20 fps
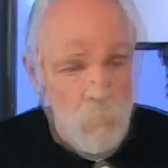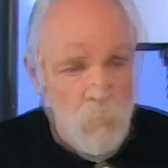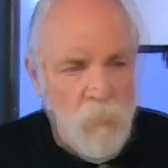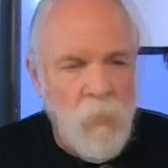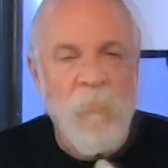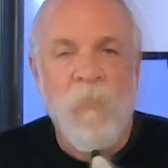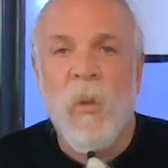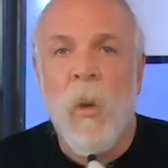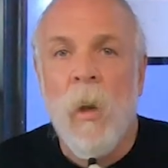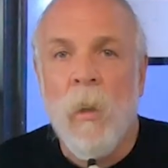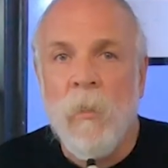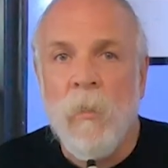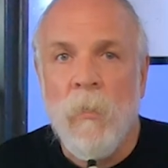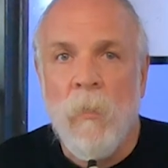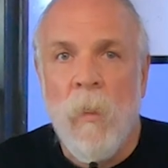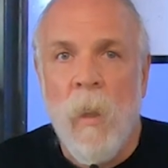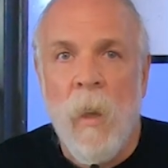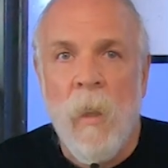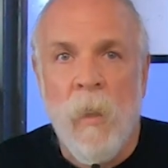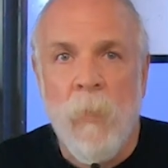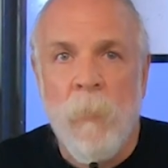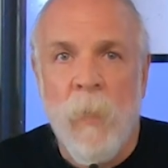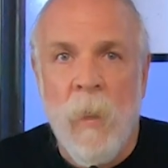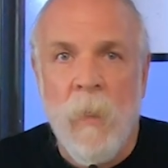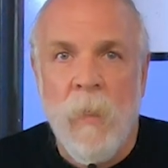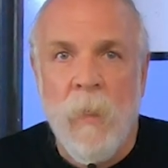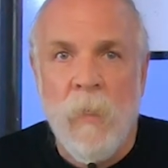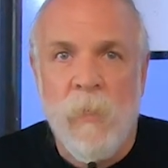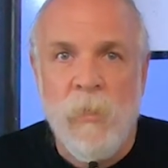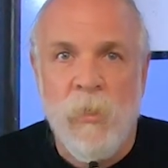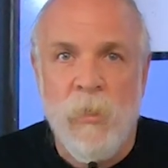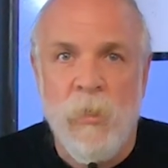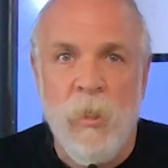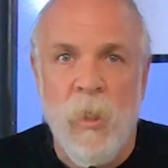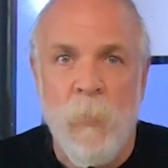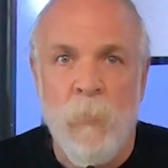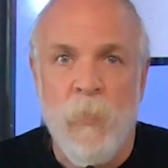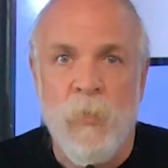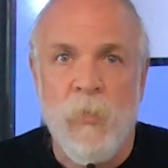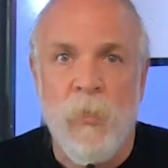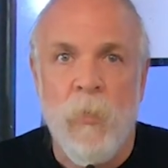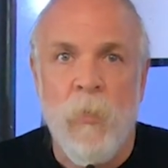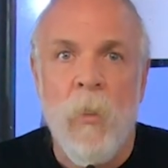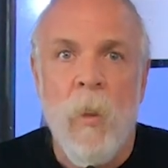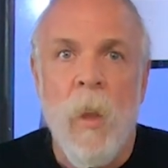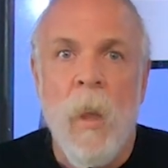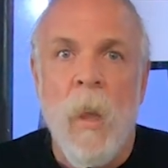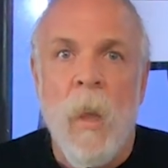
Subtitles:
We've talked a lot about engine temperature,